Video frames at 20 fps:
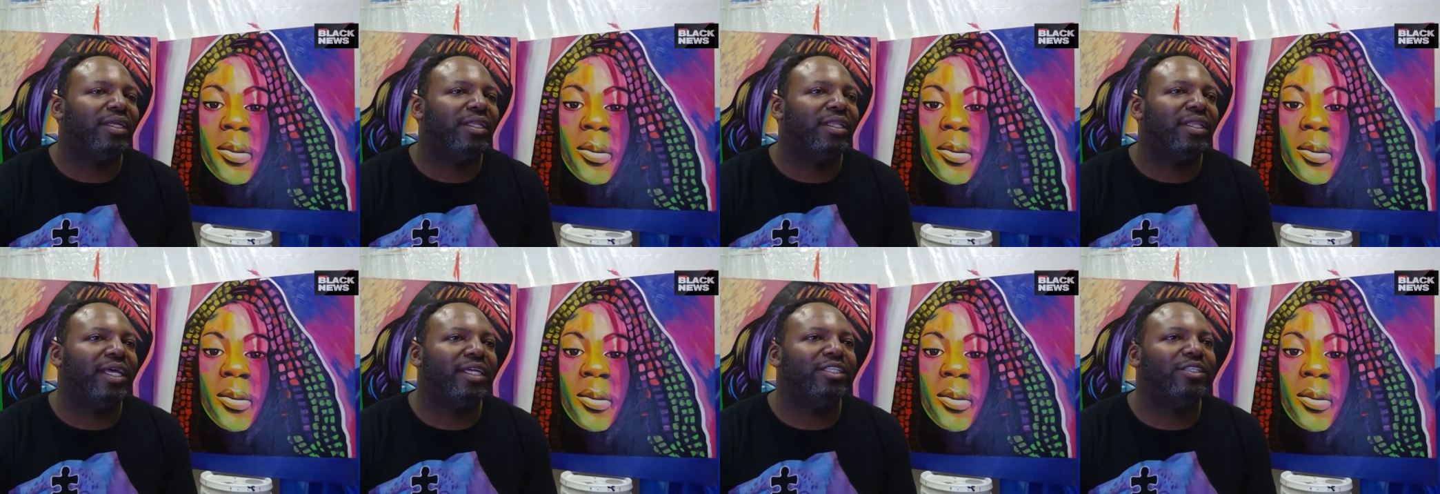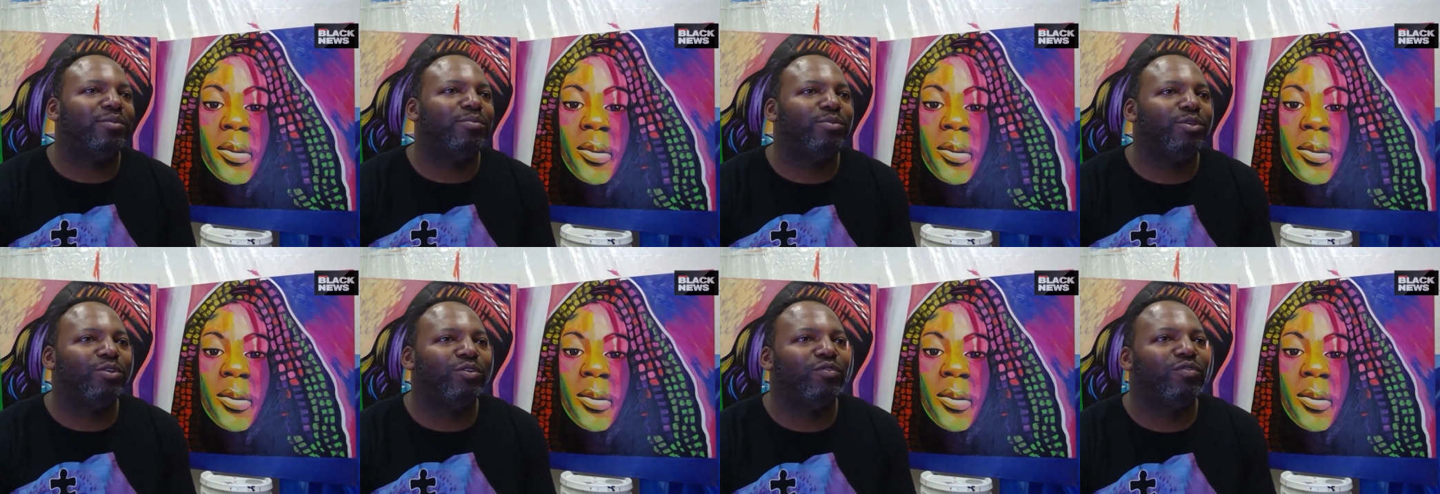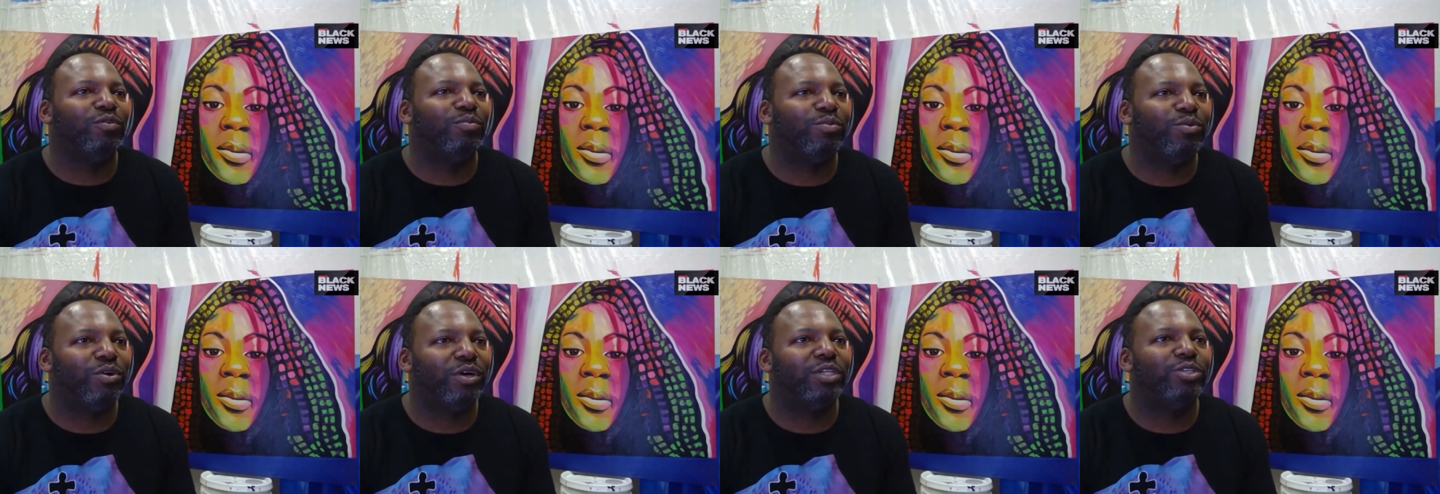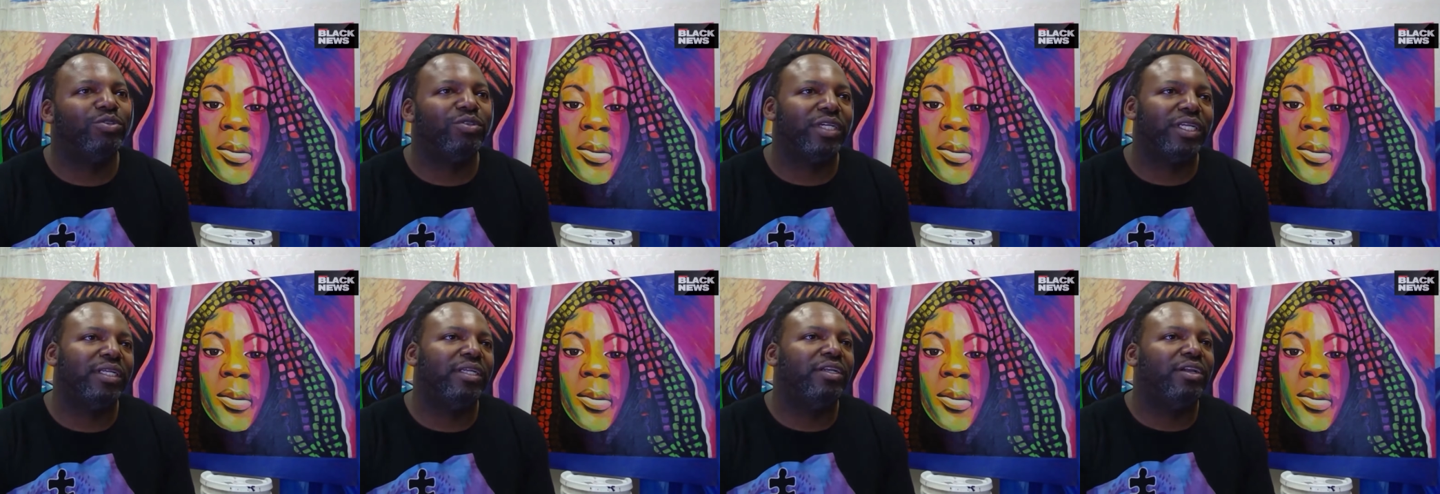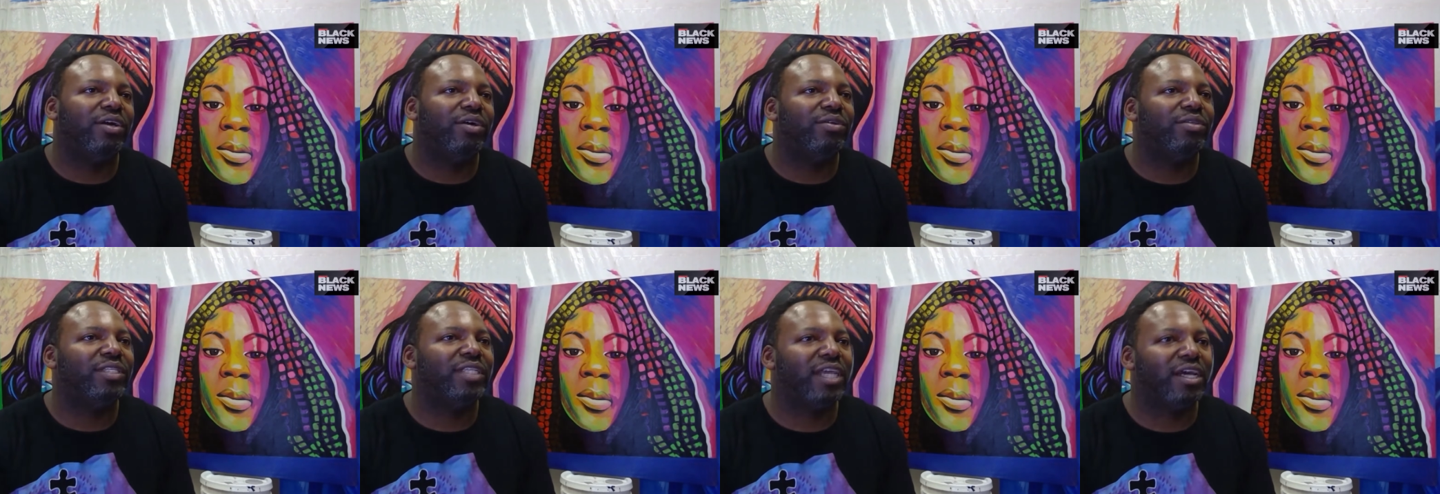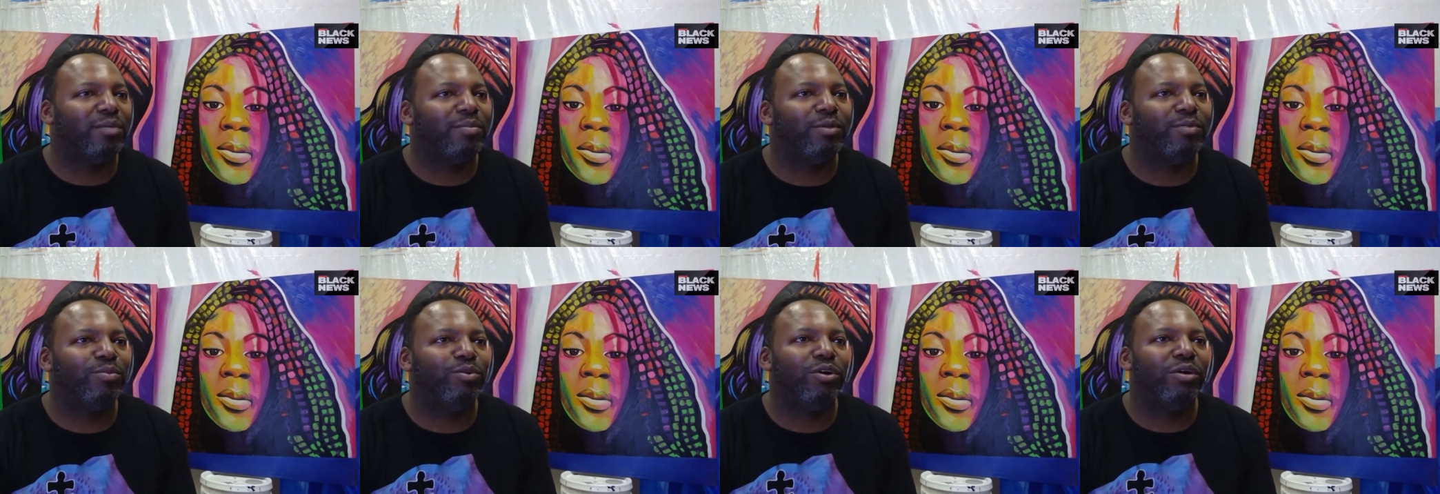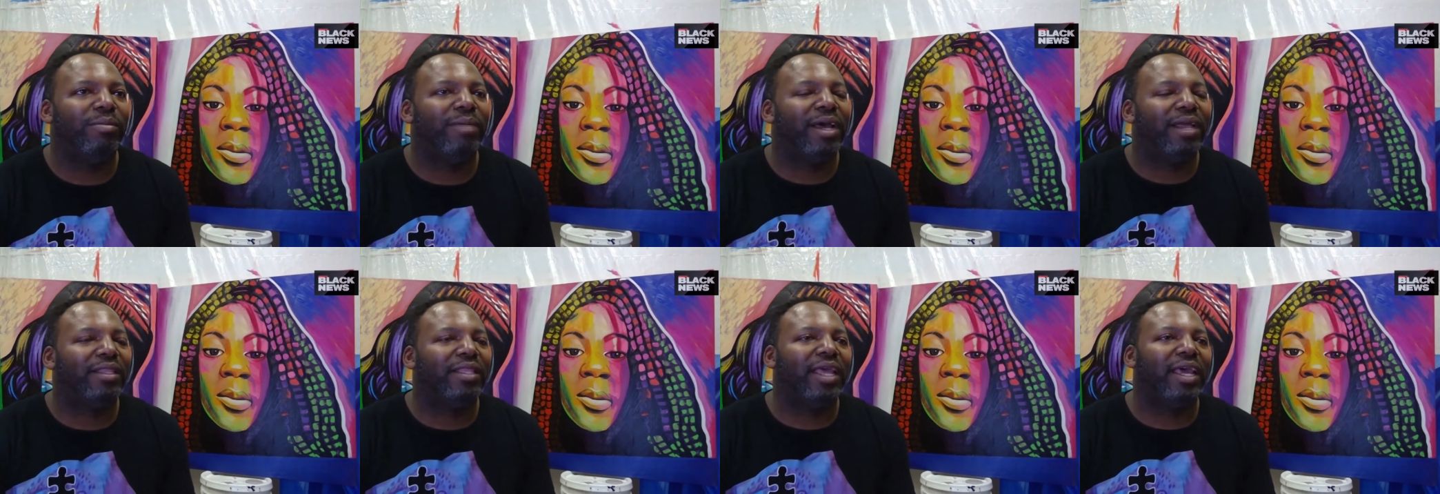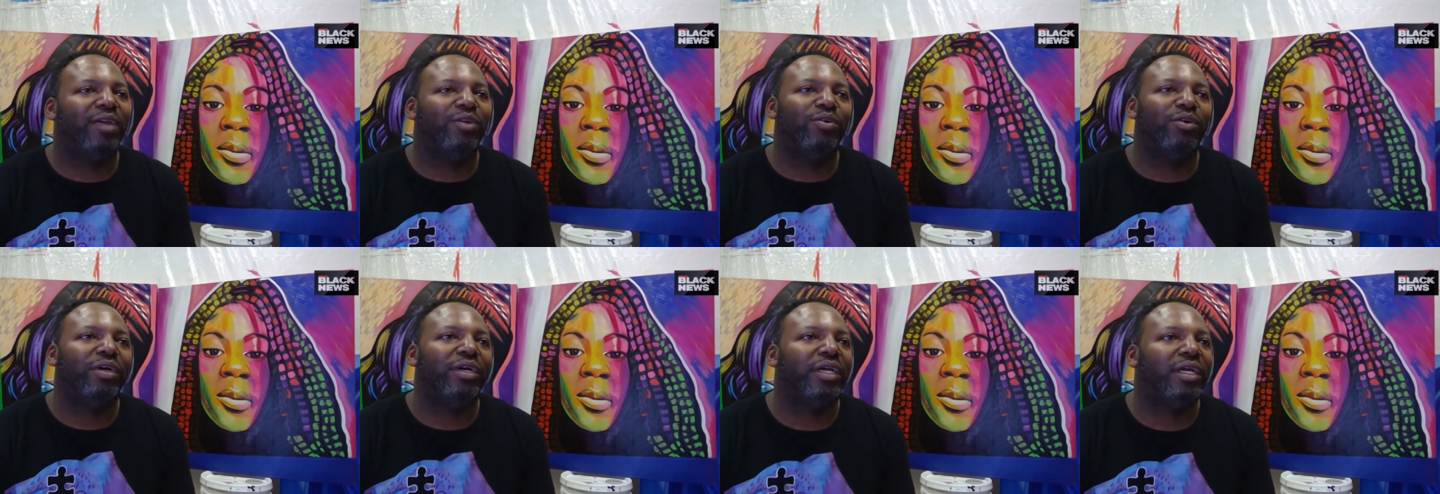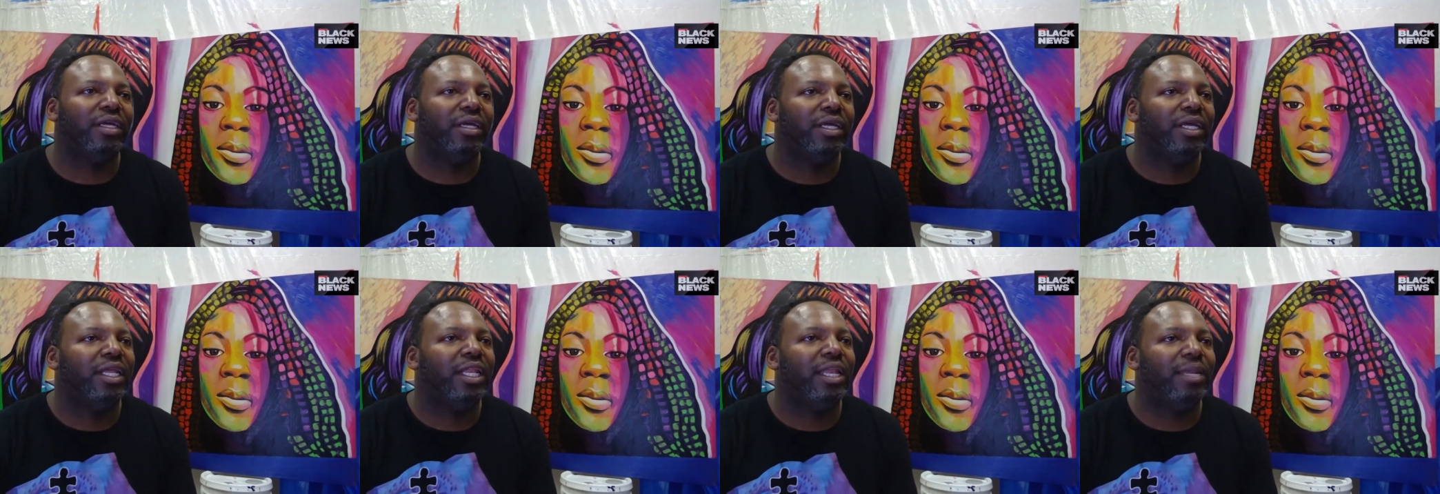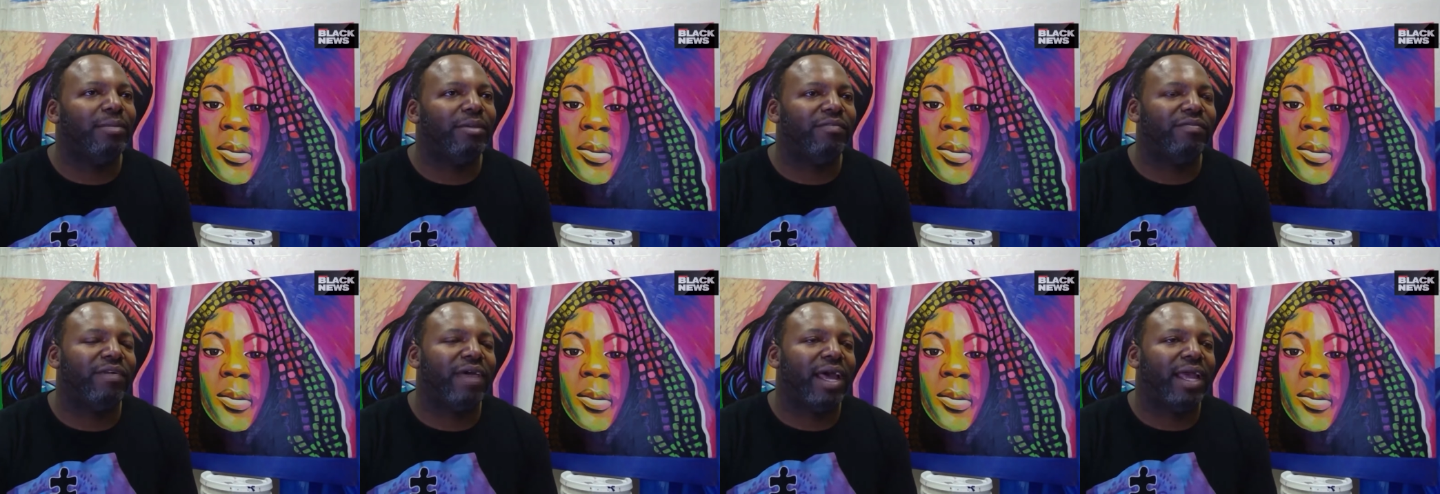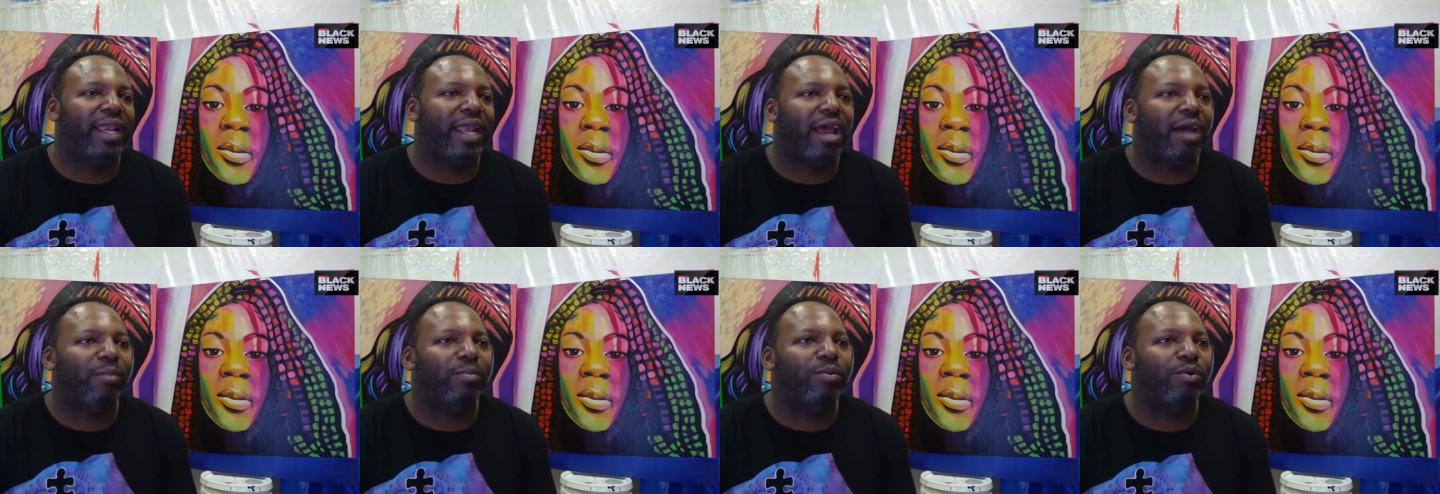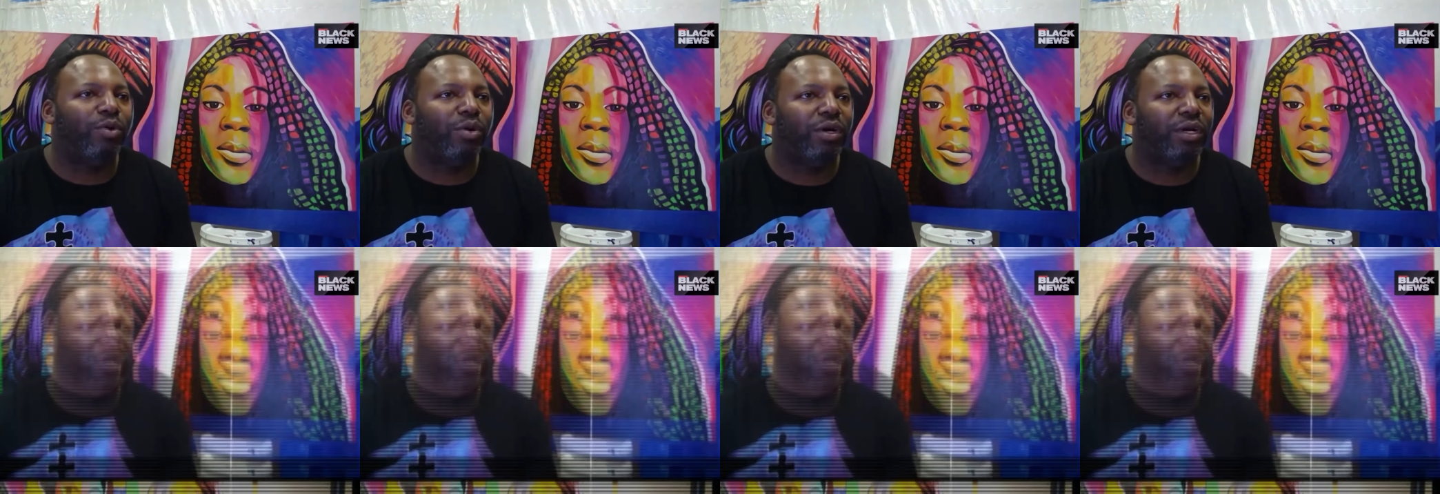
Speaker 1: that's a beautiful portrait. You know, tell me more about that or let me find out more.